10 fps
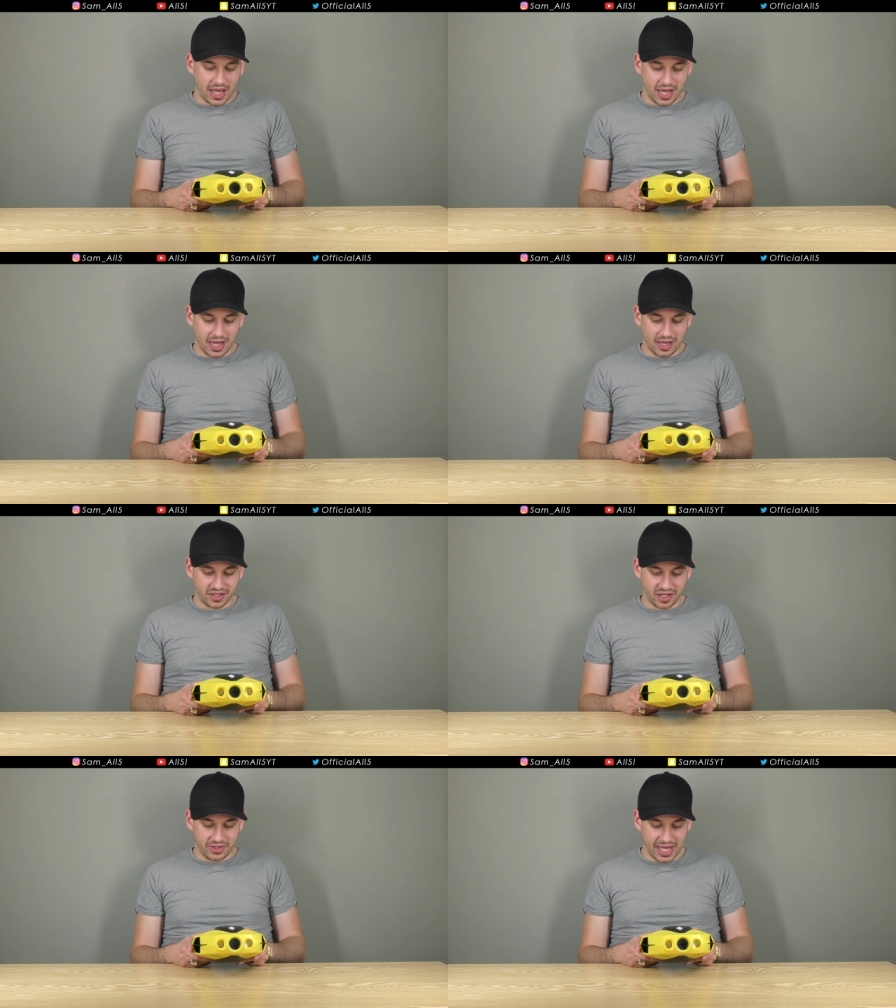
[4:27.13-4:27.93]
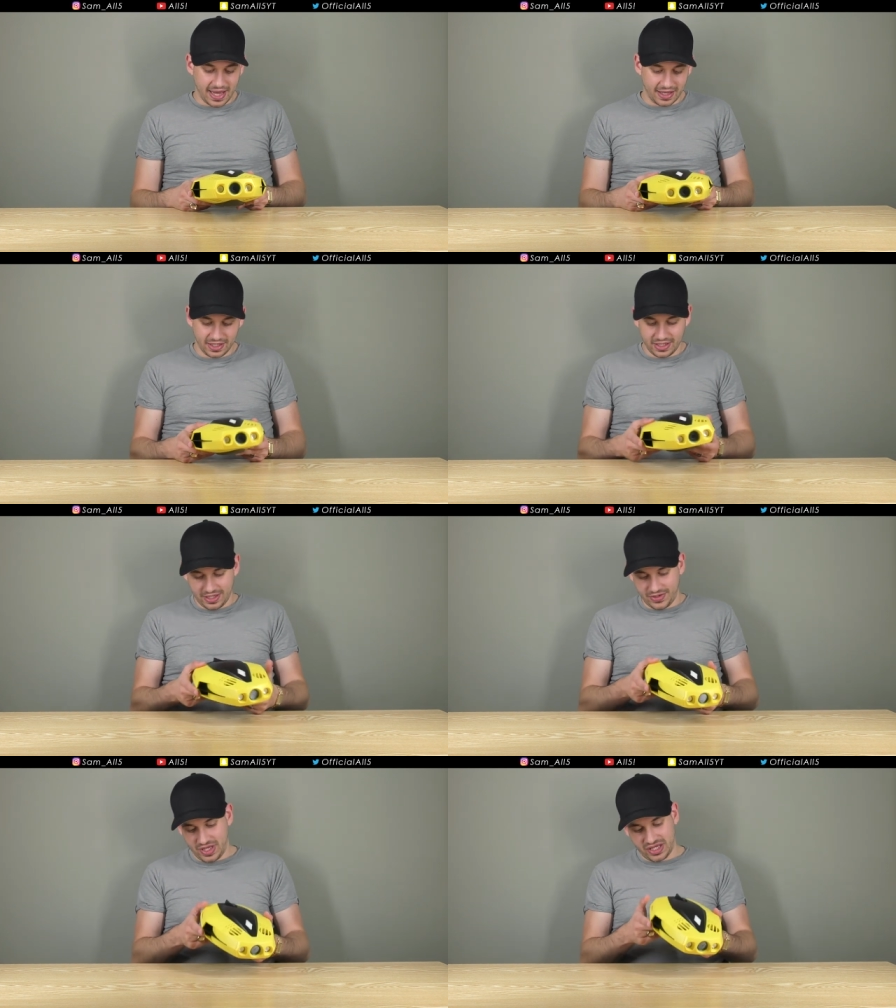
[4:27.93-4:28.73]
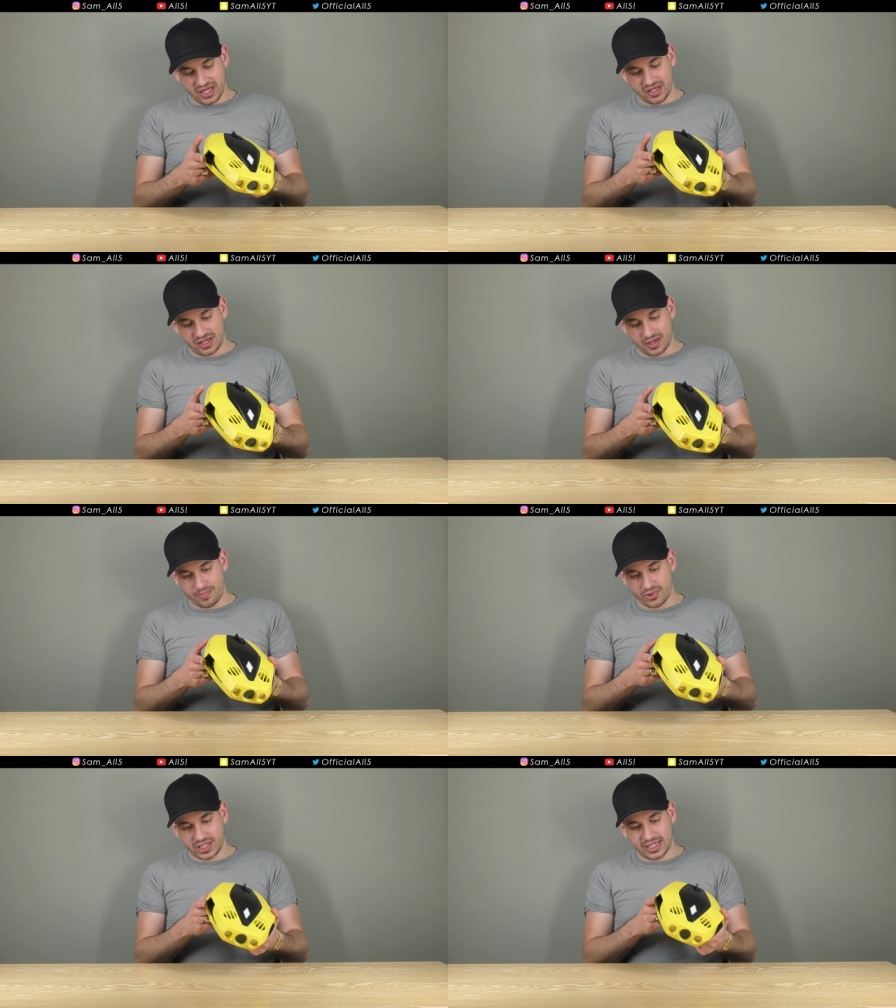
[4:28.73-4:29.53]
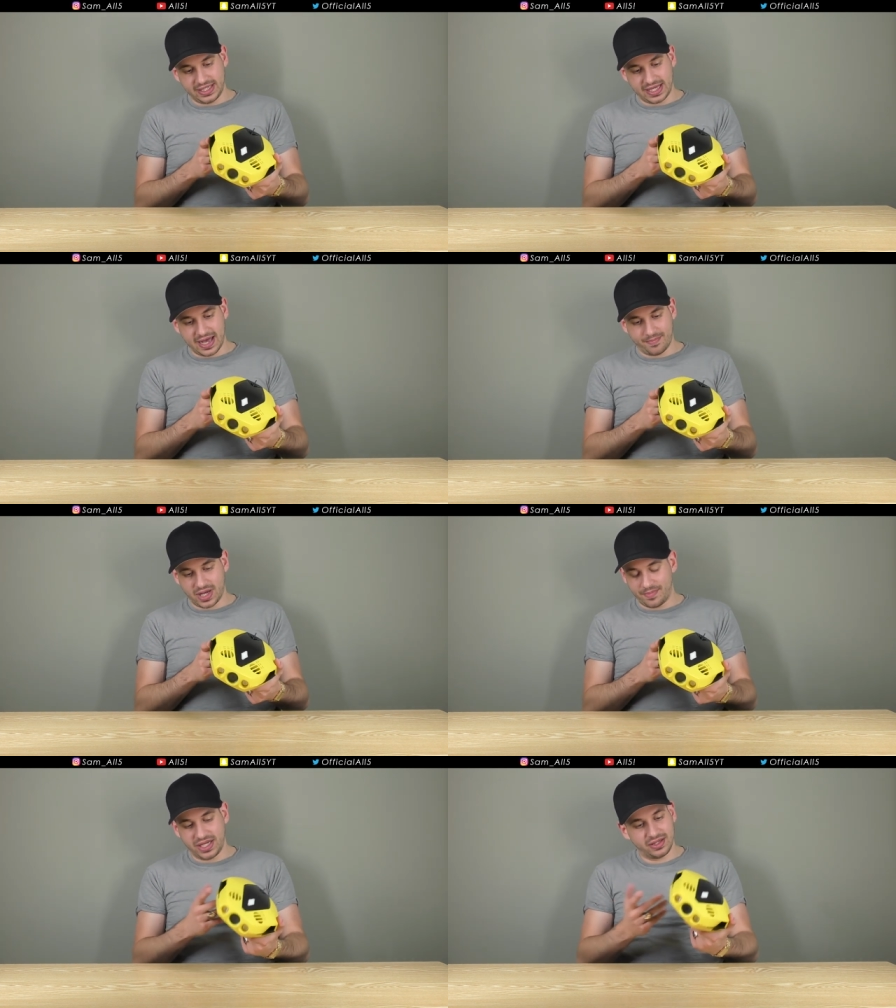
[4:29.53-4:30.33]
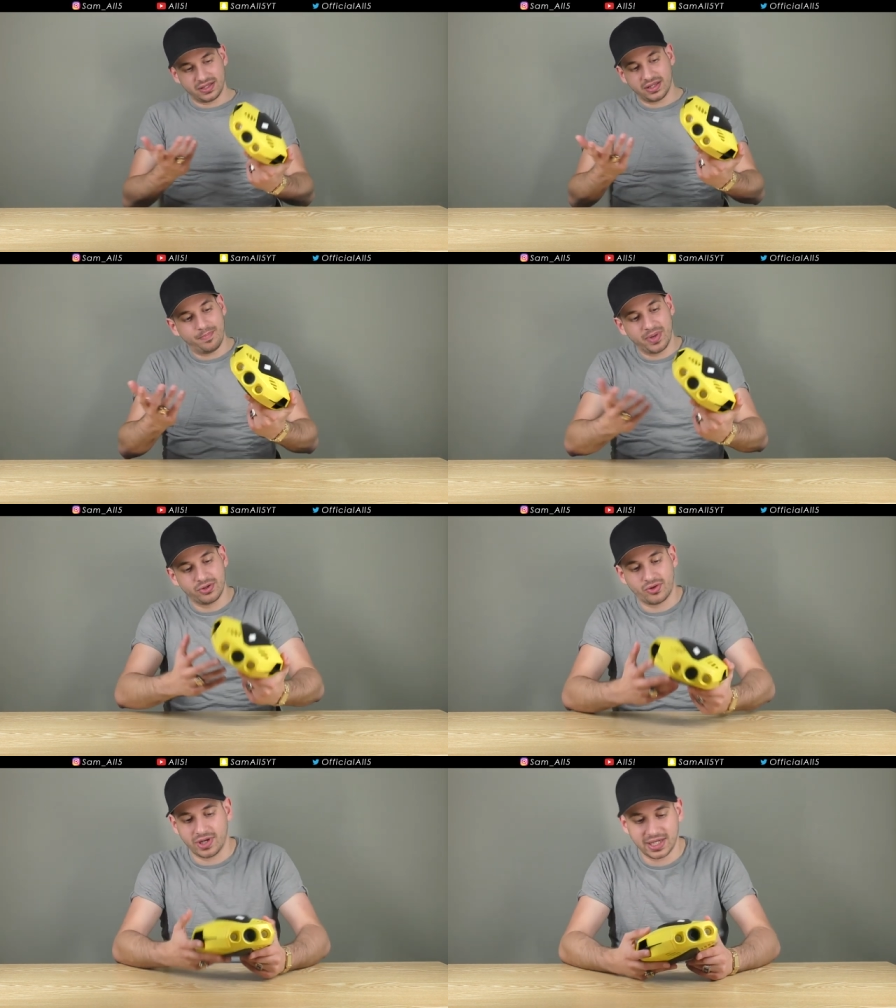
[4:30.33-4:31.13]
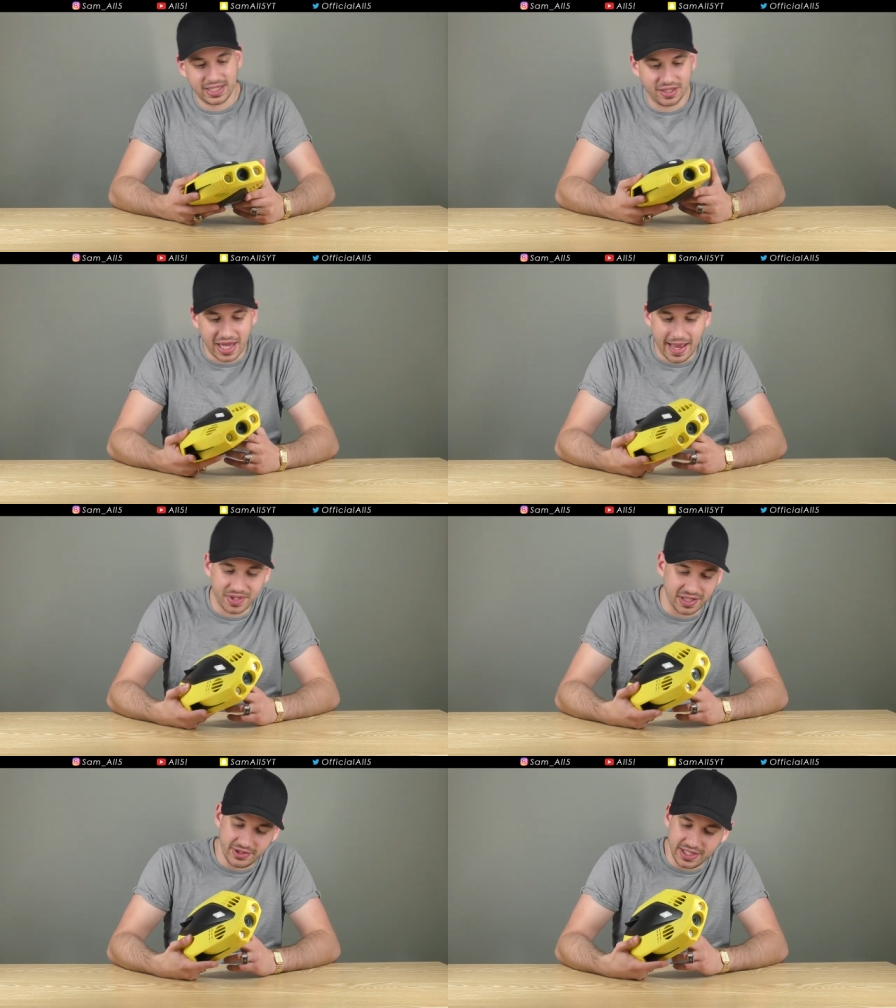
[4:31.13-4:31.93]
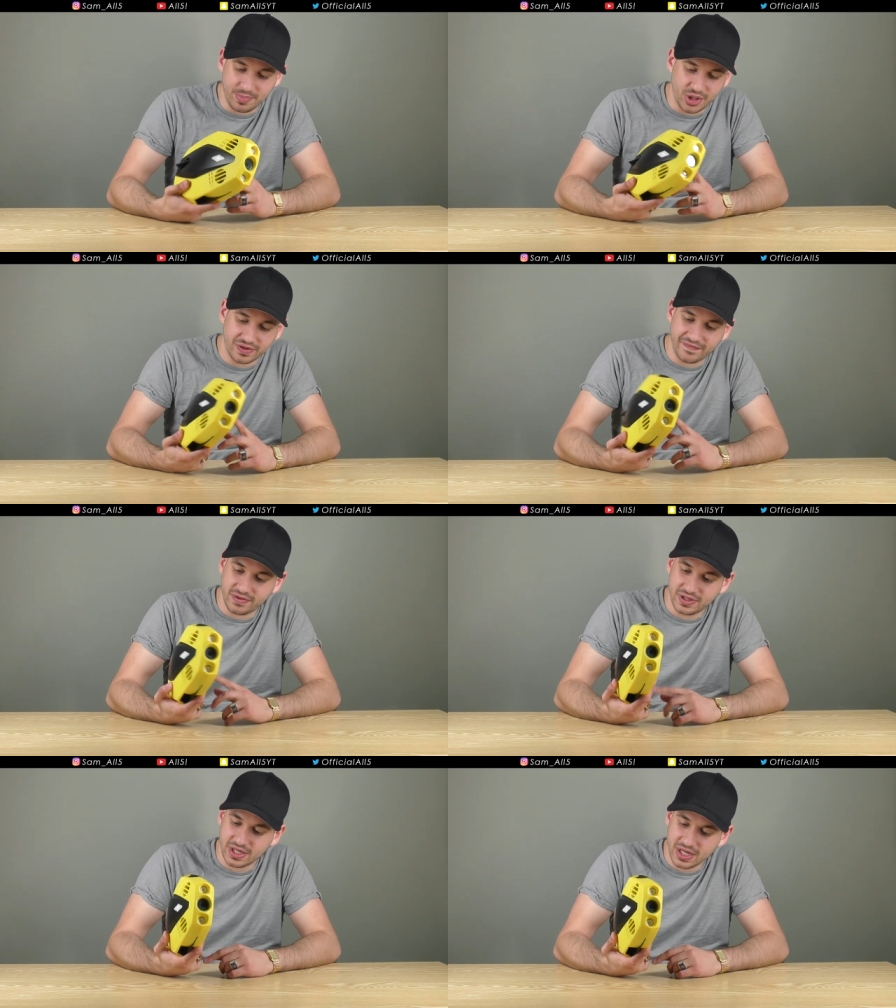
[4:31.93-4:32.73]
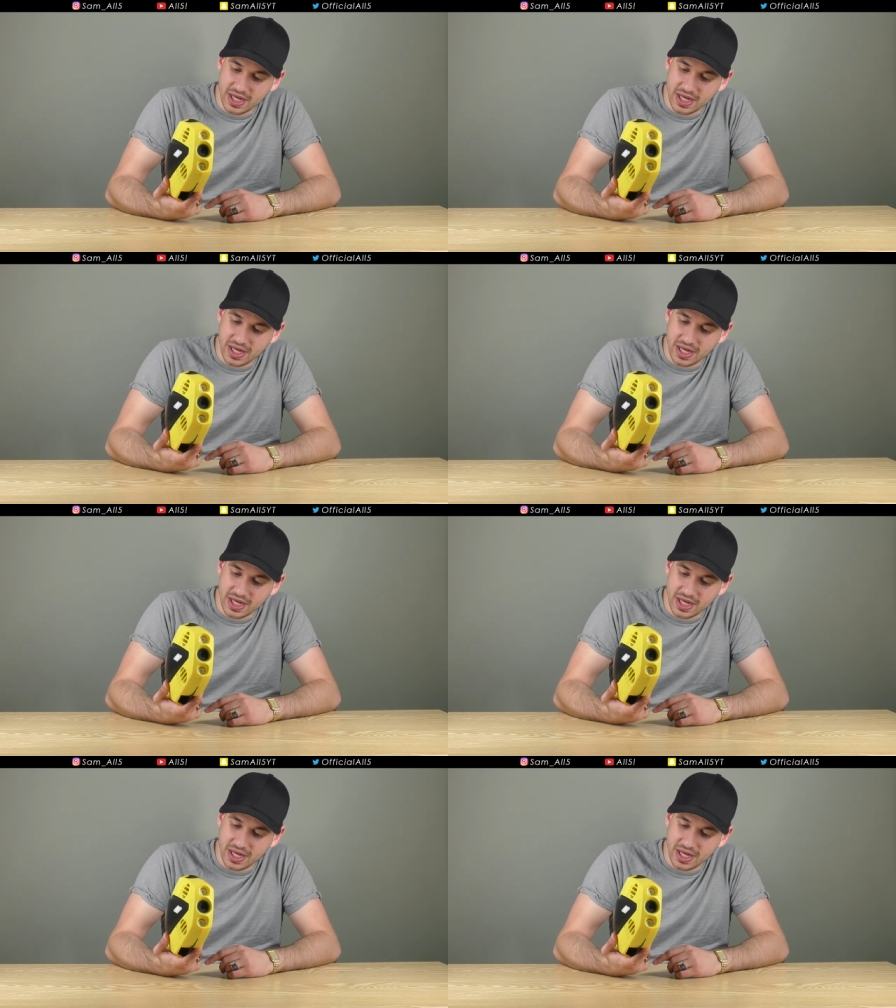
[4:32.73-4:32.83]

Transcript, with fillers: Uh, so yeah, this is pretty damn, I mean, the build quality is absolutely beautiful.